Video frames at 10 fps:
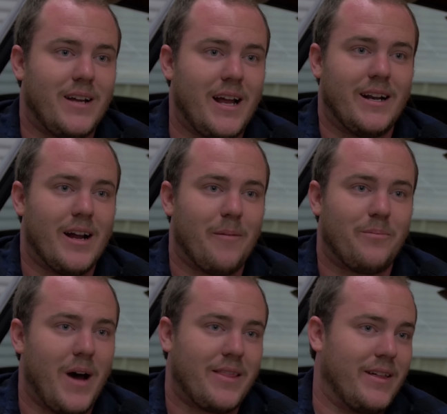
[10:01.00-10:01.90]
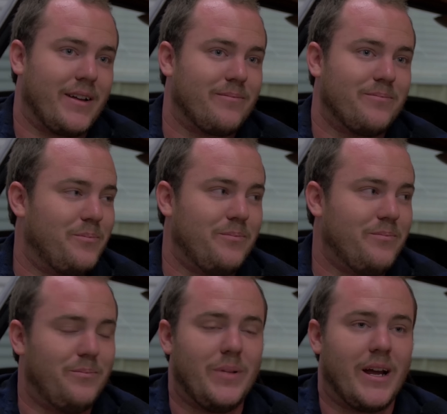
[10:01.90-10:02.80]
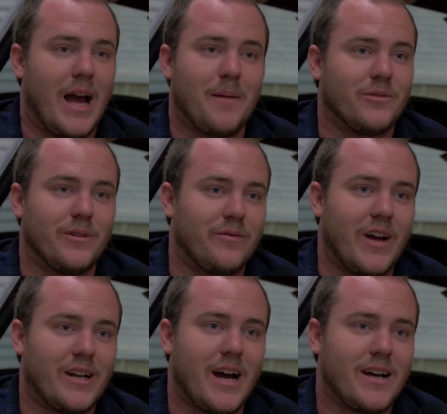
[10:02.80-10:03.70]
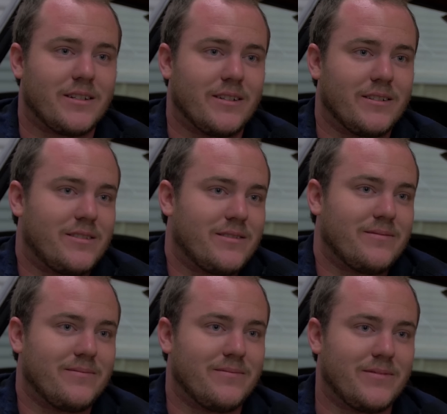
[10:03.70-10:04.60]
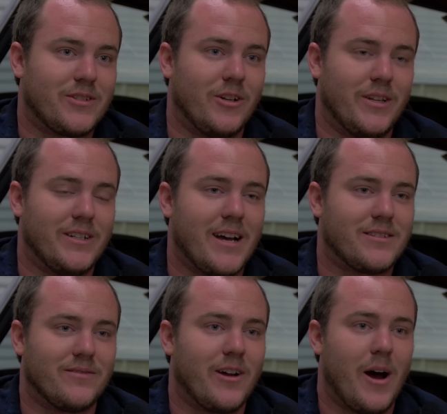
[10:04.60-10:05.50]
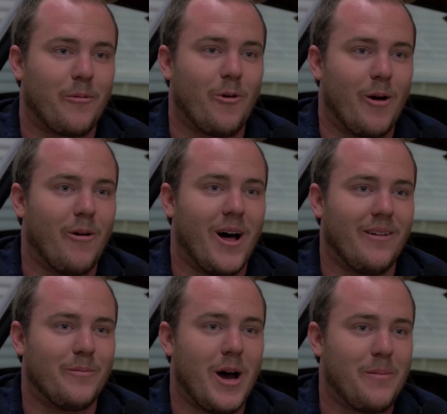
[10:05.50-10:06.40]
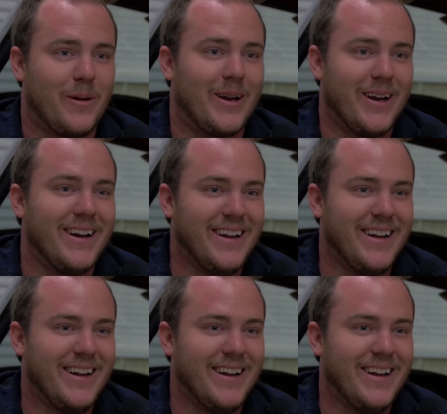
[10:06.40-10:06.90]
ended up, I think, being absolutely fantastic. It's stood the test of time quite well, in my opinion.